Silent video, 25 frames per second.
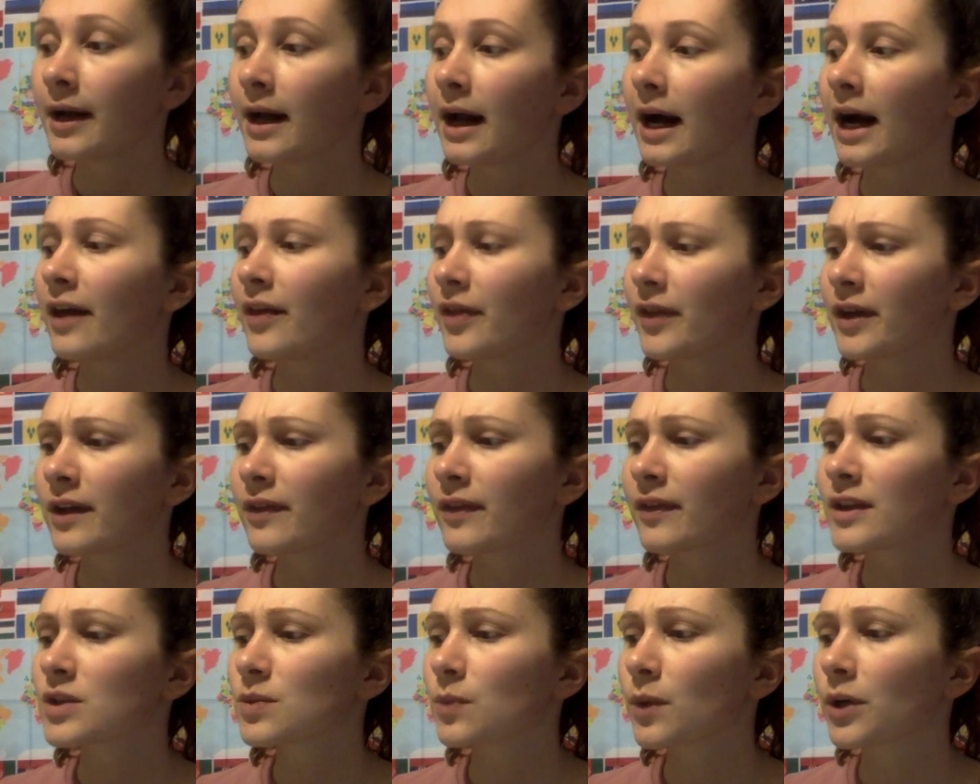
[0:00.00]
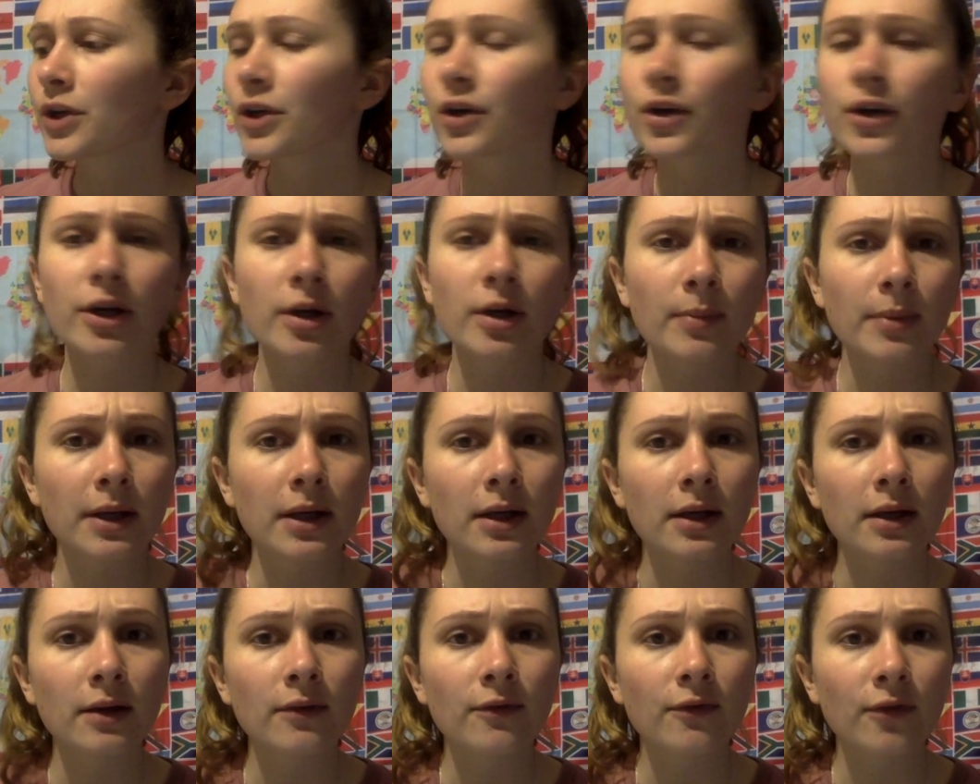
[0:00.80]
I think this one you're going to
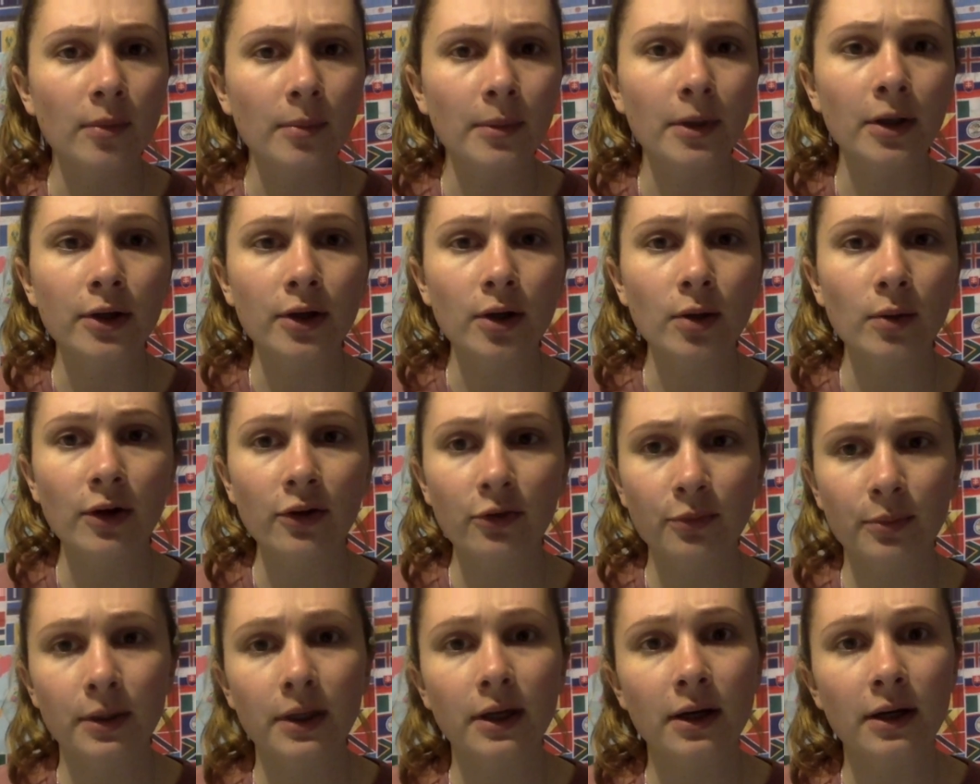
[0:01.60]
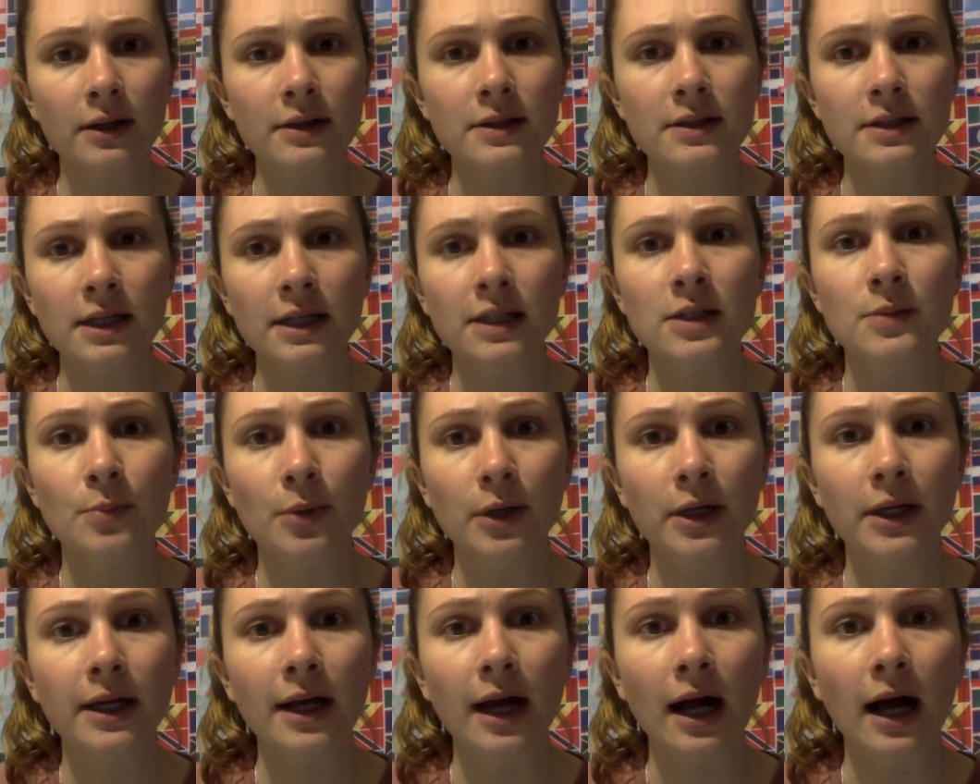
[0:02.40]
be familiar with because it's
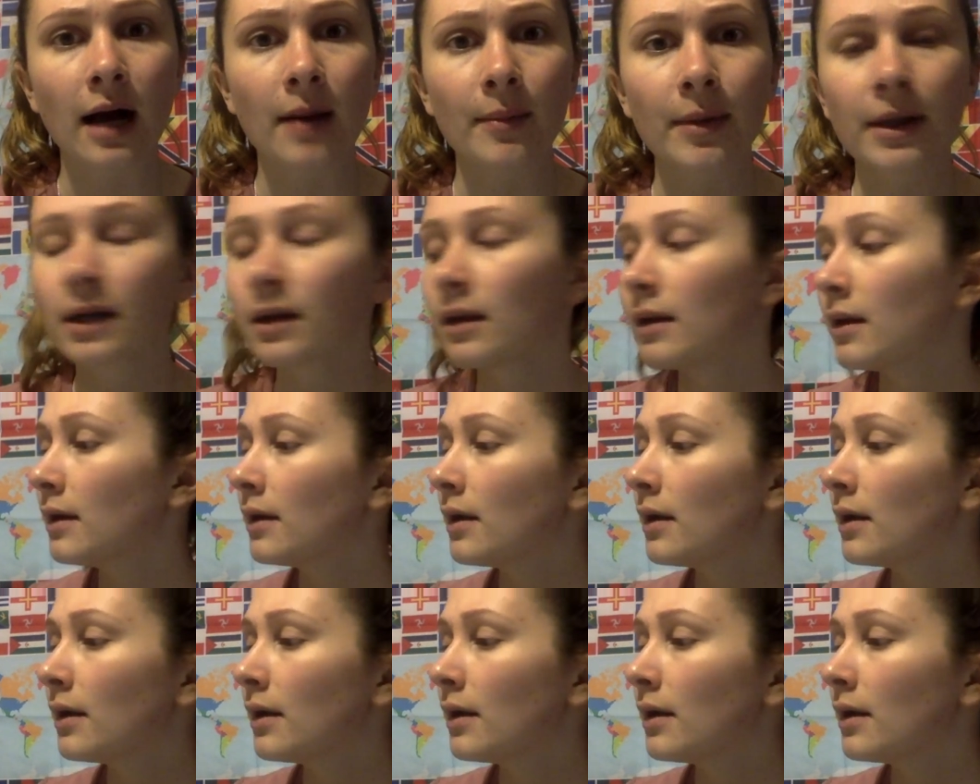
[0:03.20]
pretty common.